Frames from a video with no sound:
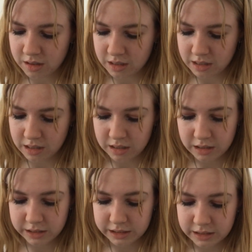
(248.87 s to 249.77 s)
and
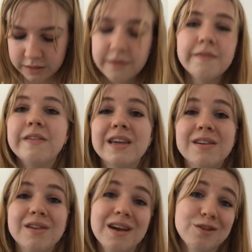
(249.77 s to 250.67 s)
this is
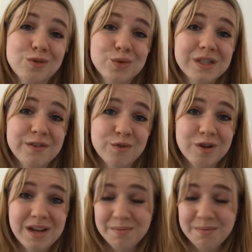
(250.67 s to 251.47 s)
vegan and cruelty free